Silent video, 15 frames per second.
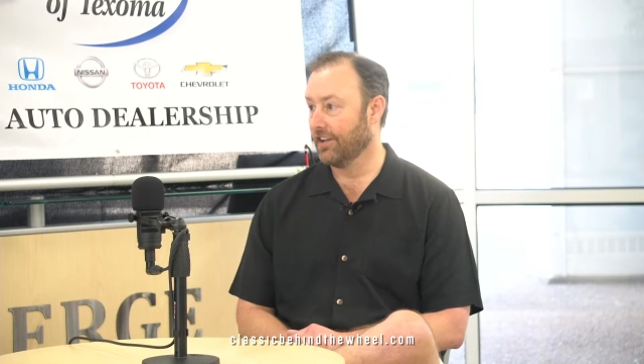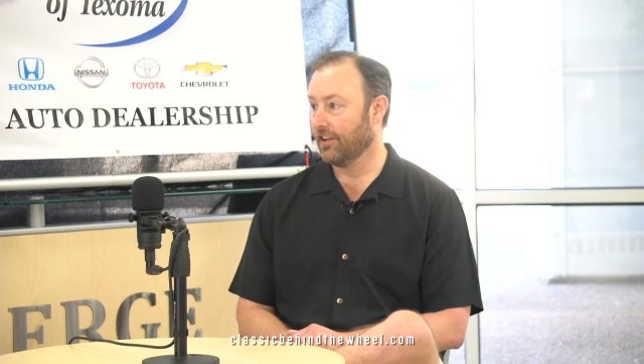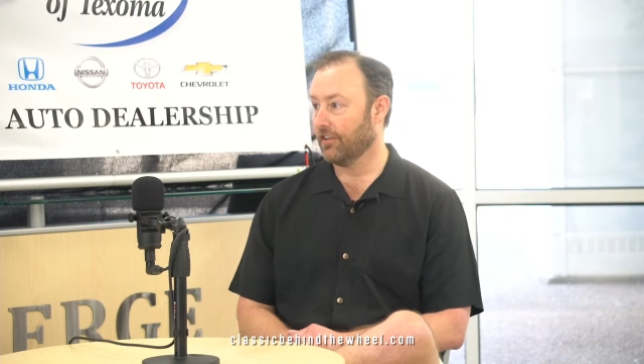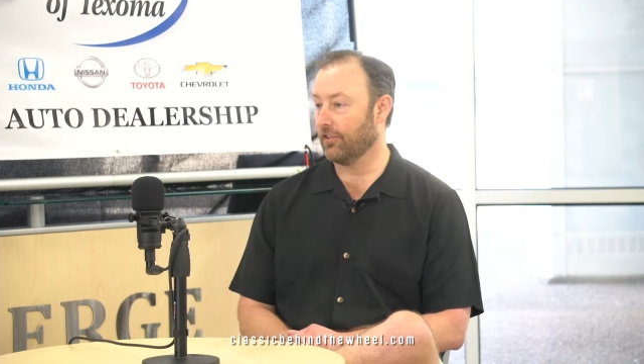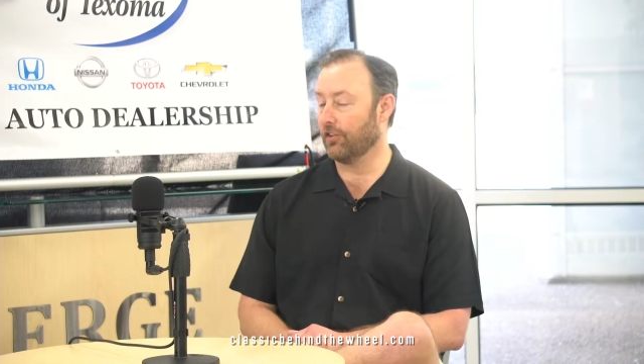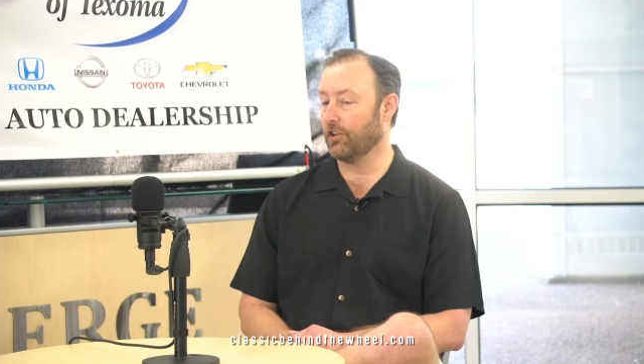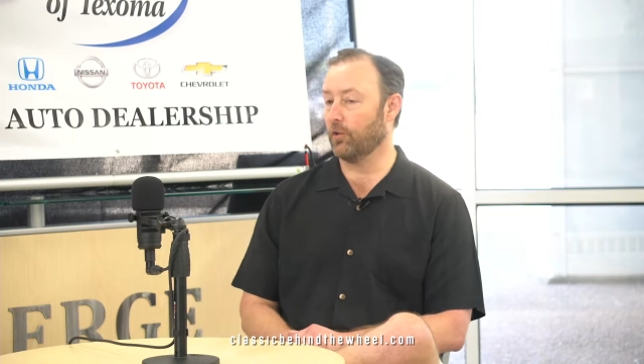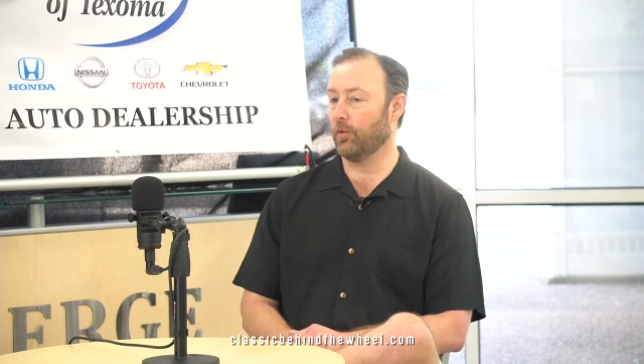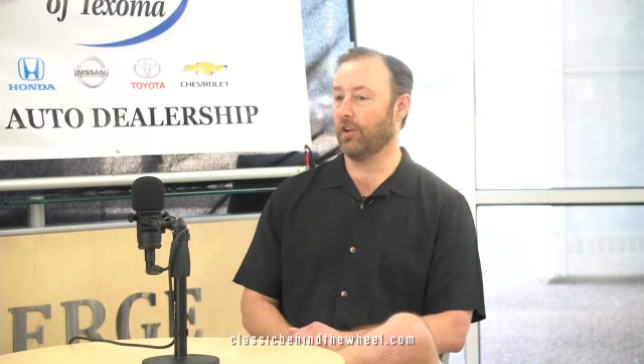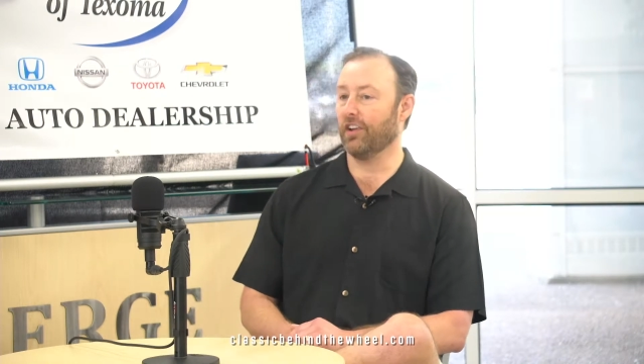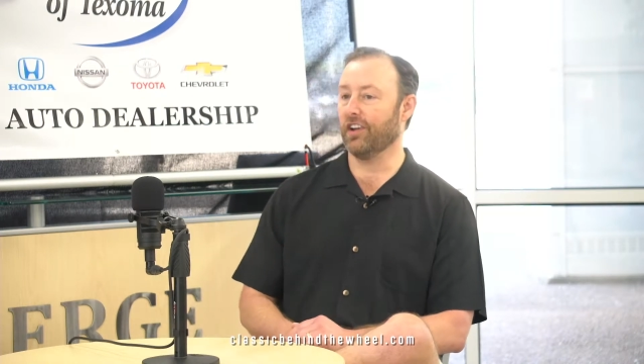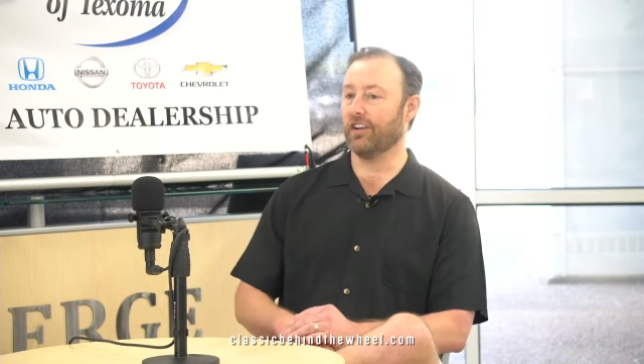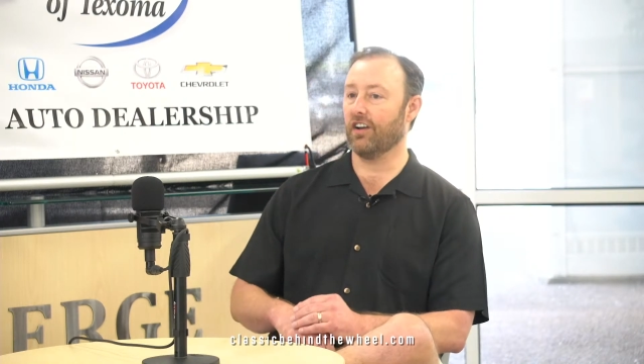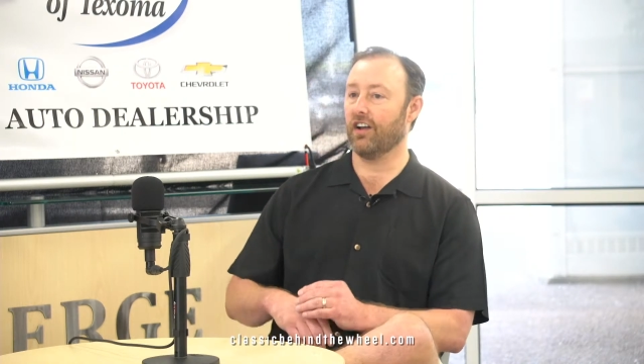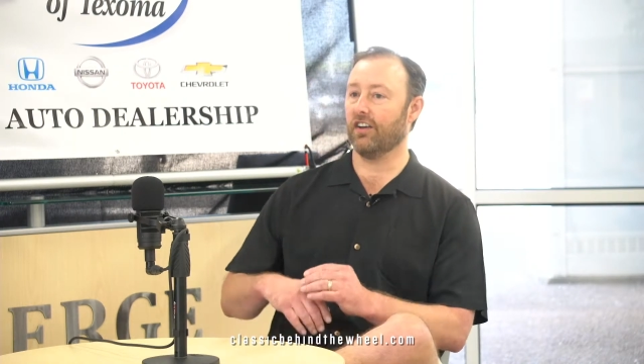Yes. So you're
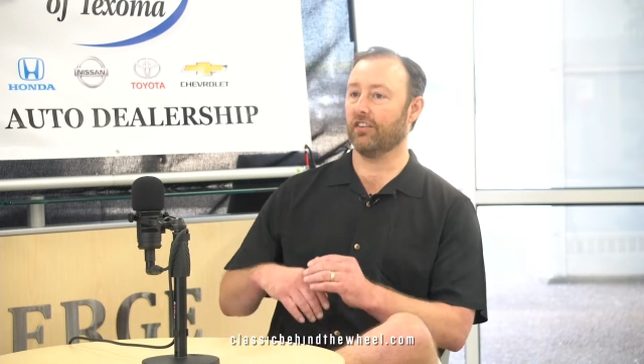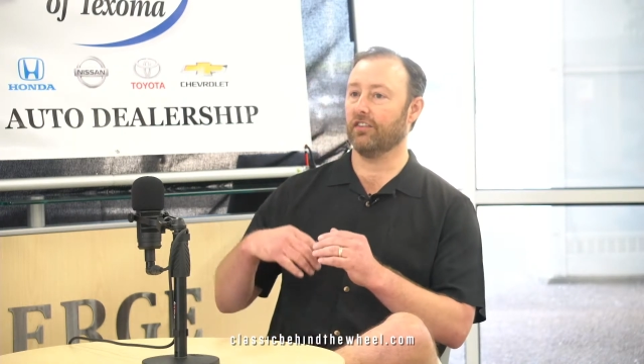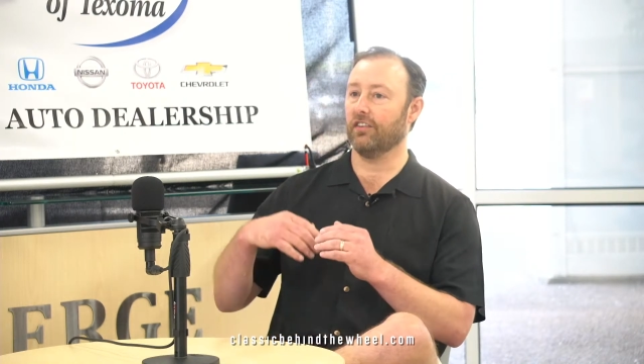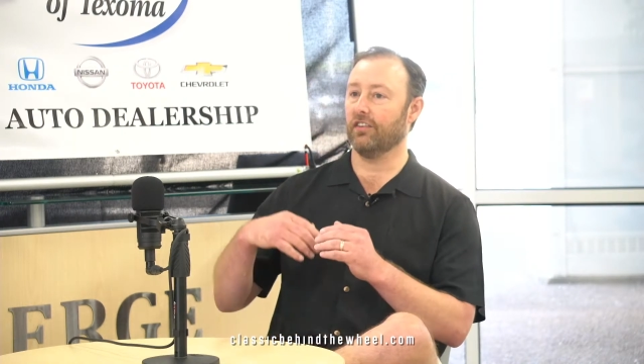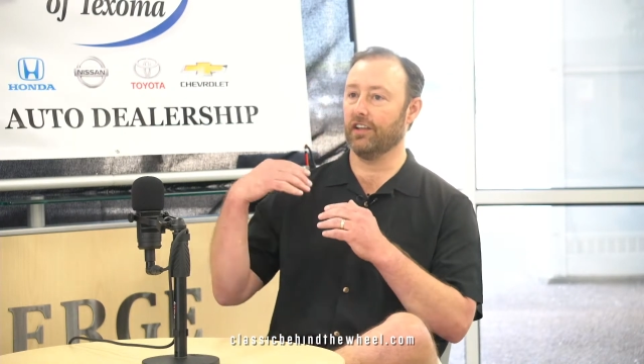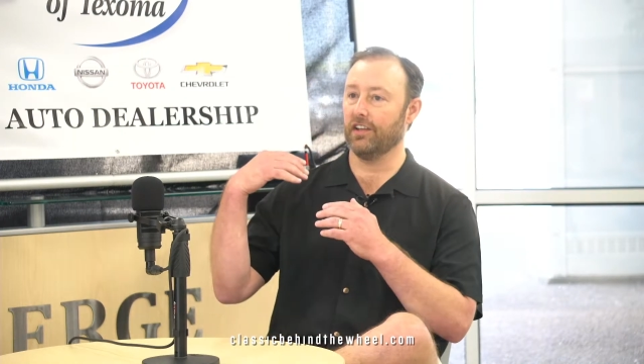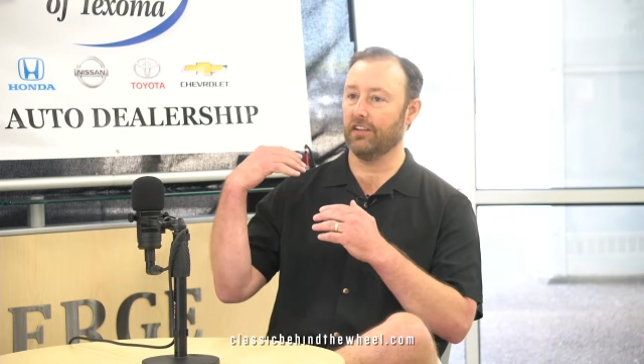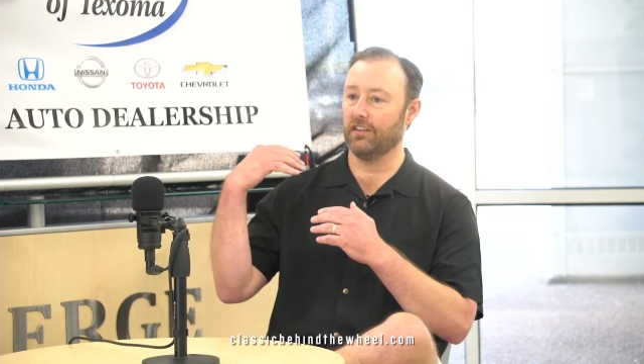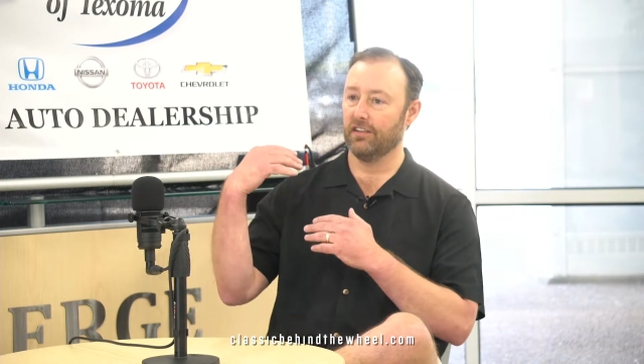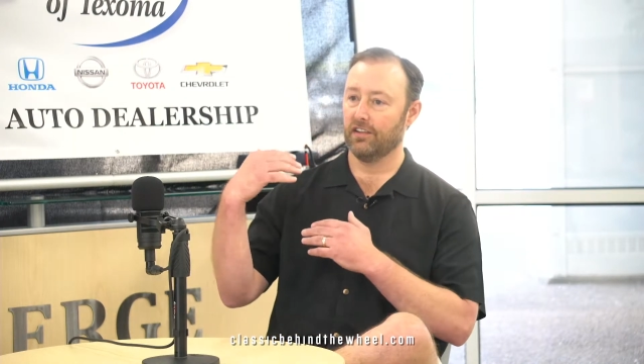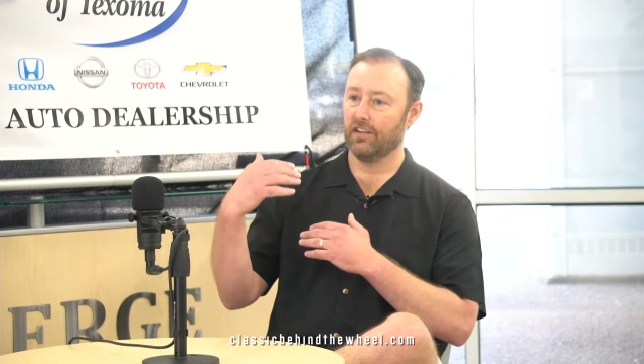really constantly